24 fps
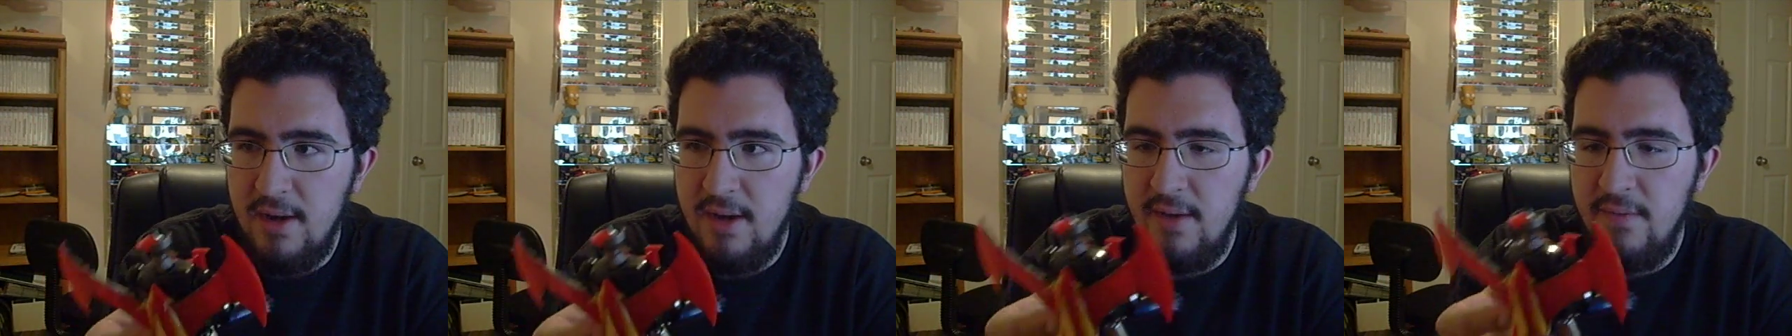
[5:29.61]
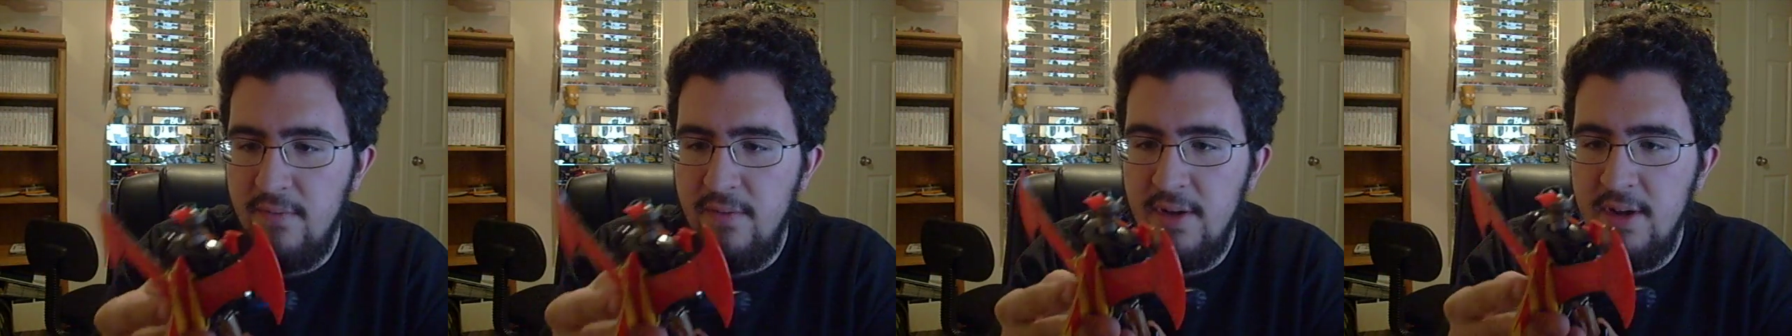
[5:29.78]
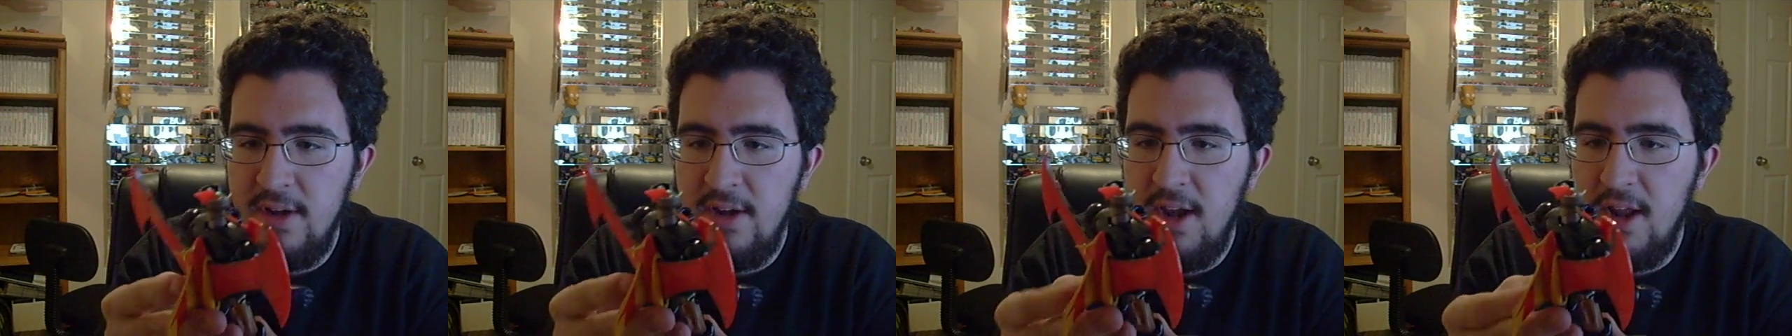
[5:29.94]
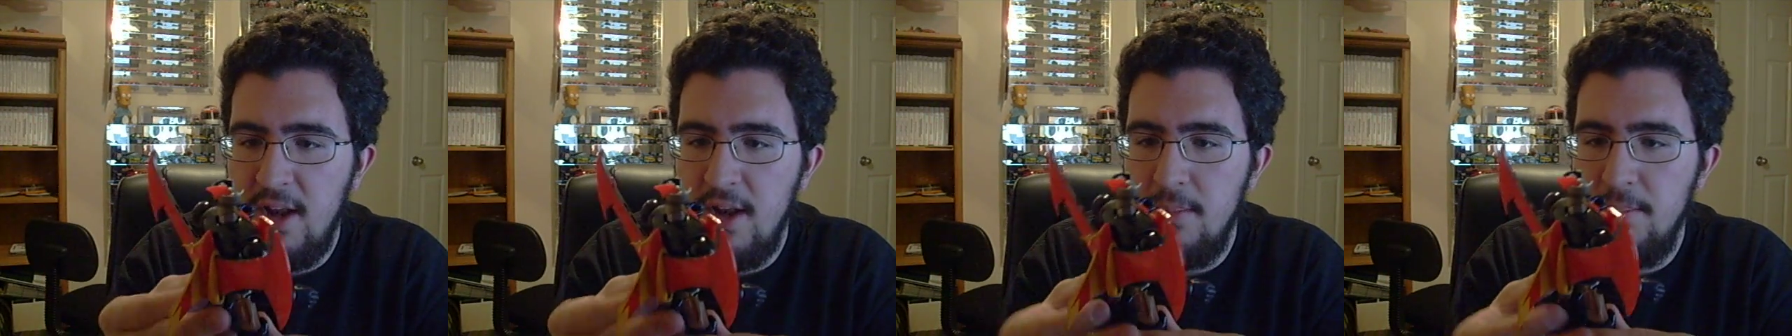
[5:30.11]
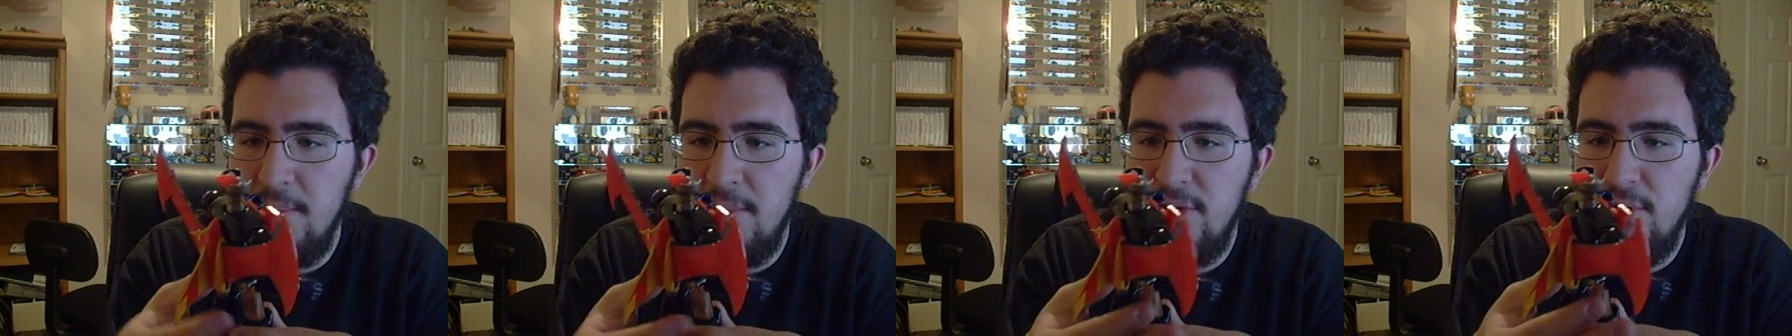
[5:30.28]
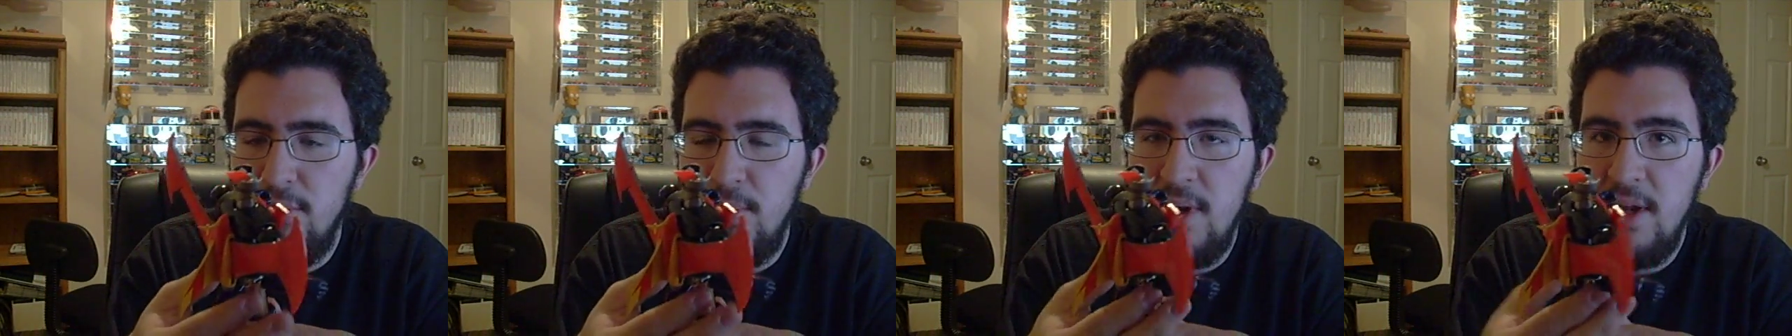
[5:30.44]
If you can get it
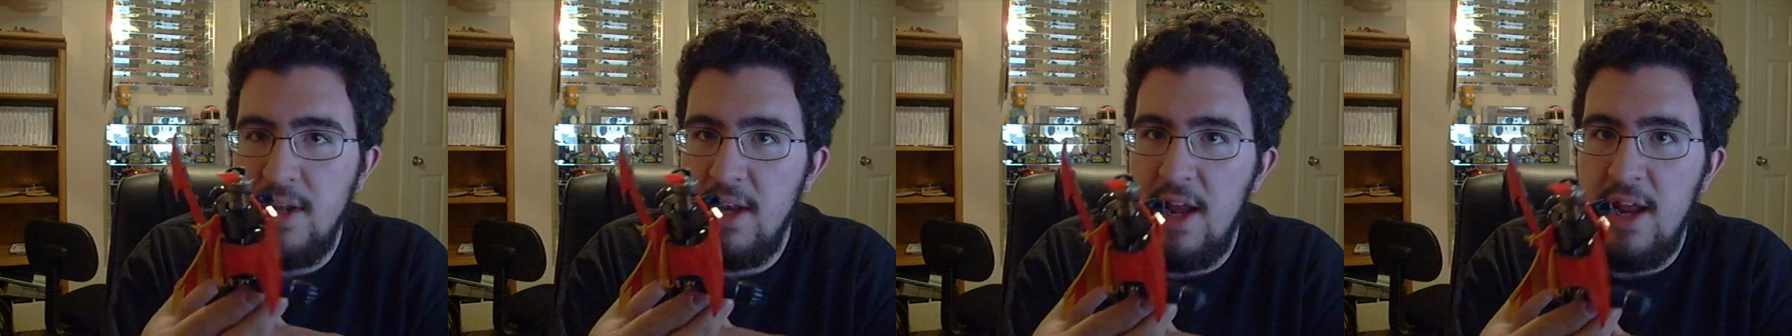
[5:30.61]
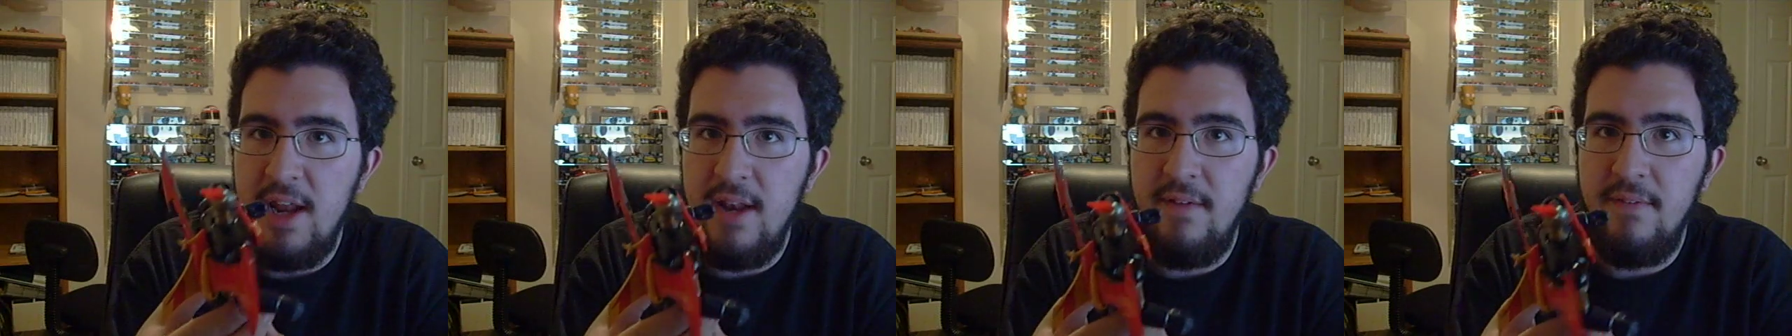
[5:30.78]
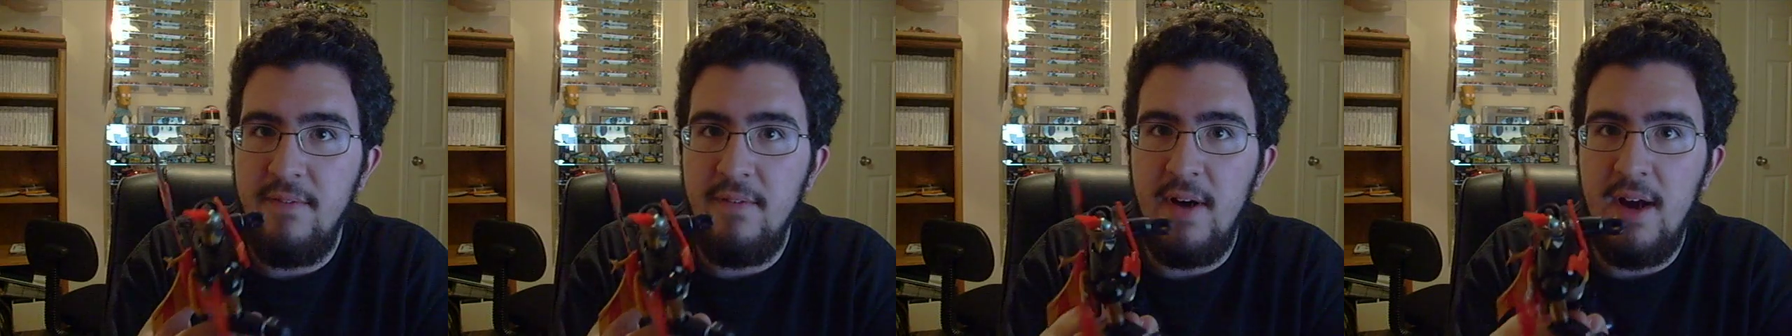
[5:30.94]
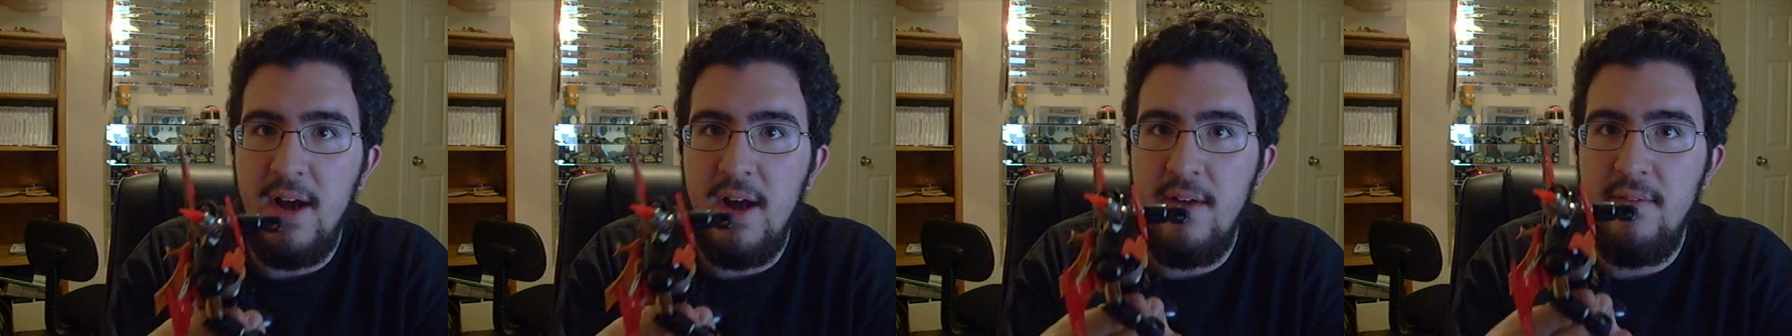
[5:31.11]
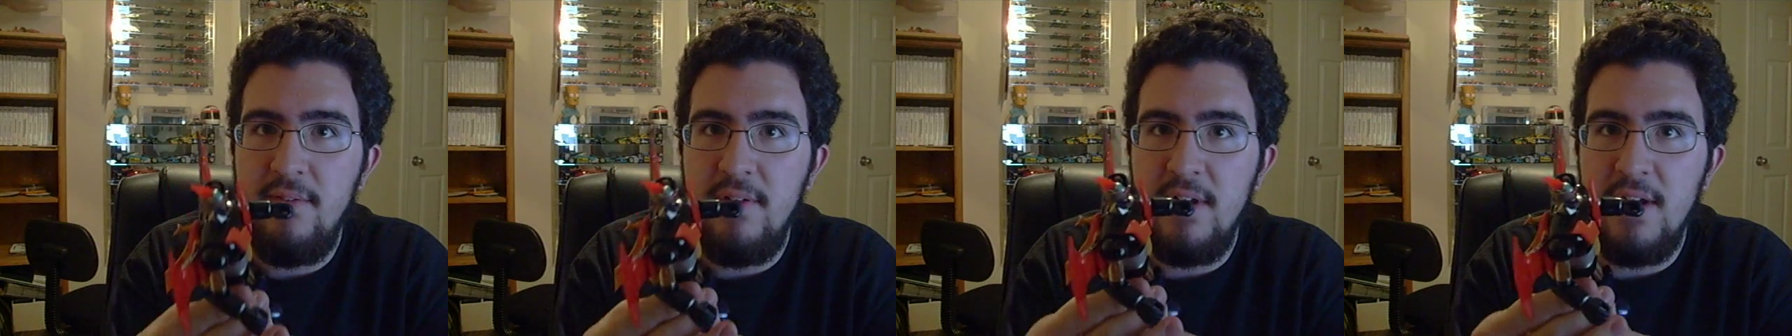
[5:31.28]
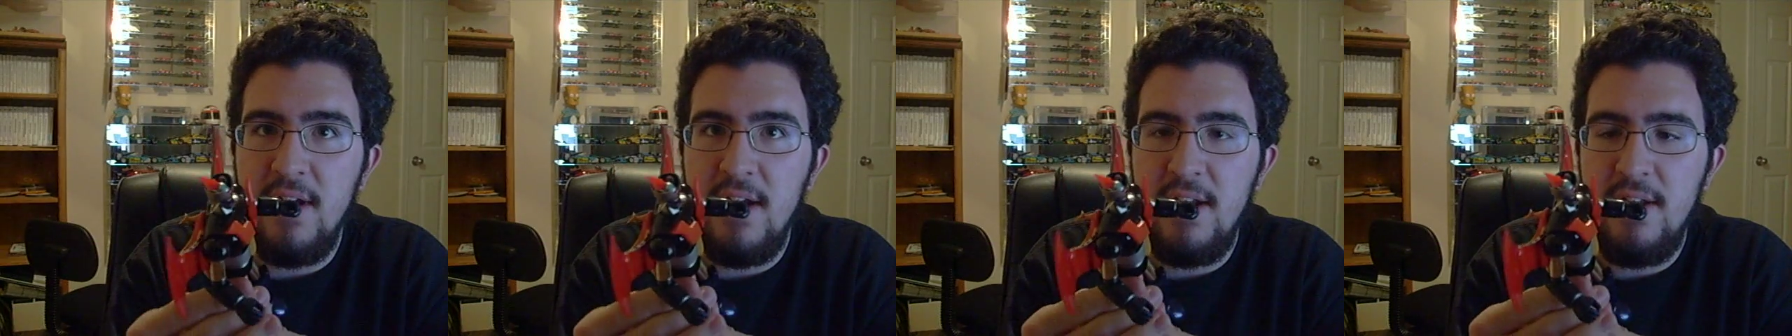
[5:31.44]
between $85
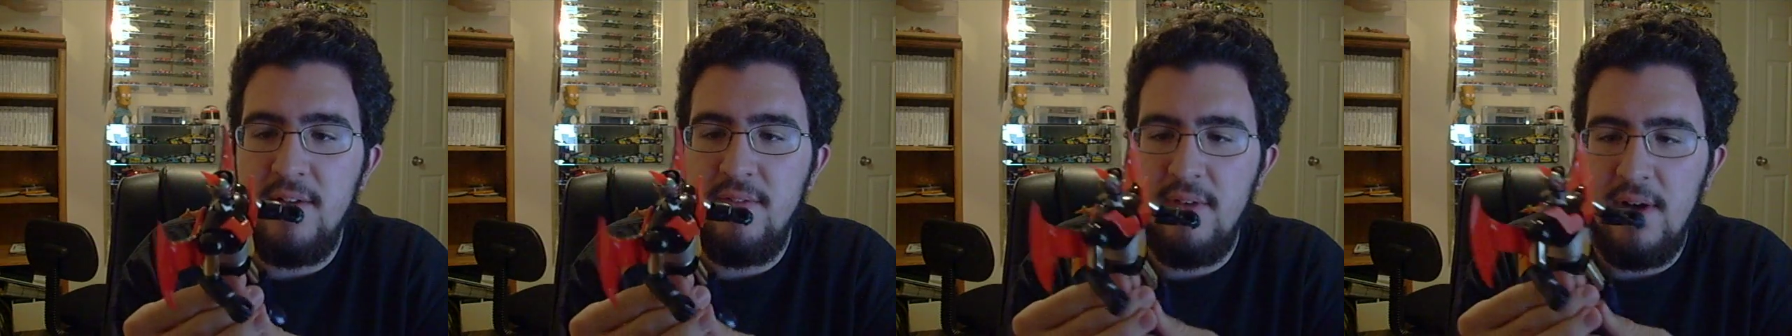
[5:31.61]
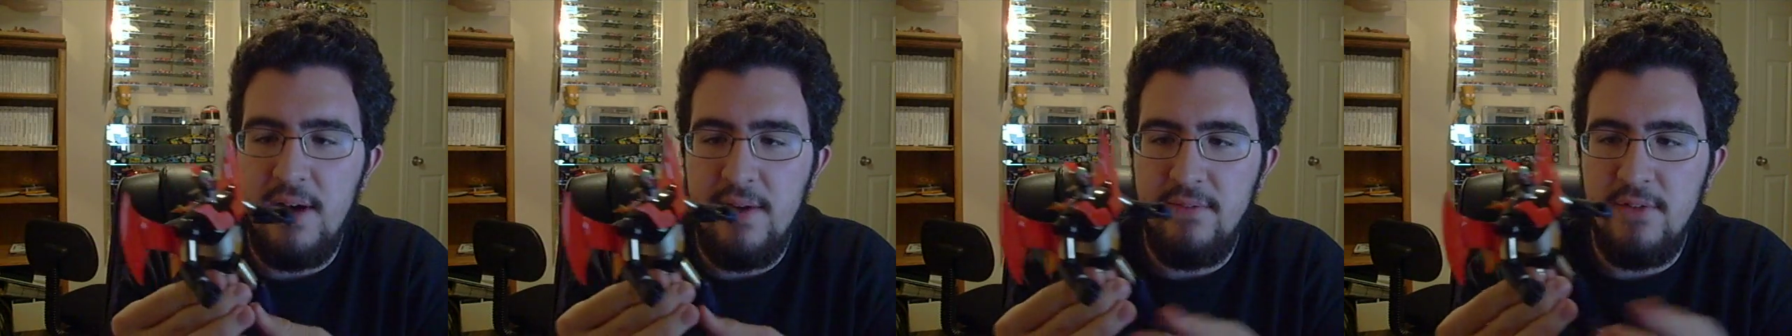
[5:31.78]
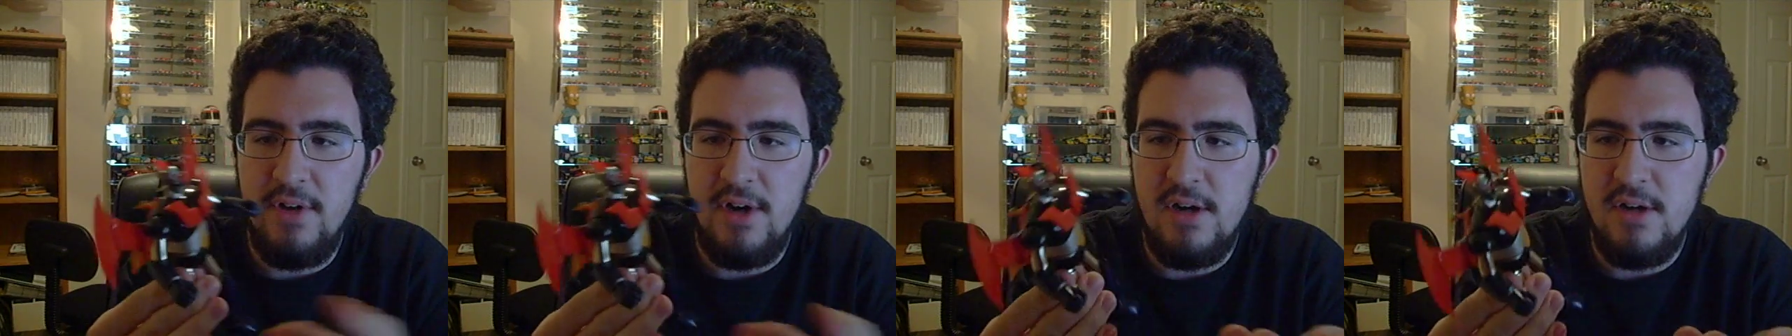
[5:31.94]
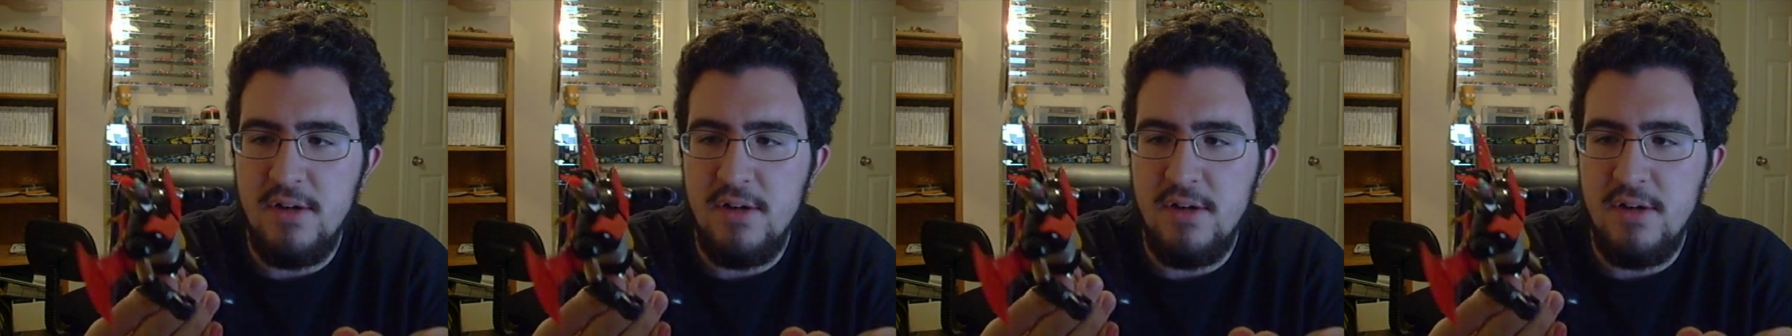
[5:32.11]
and $95,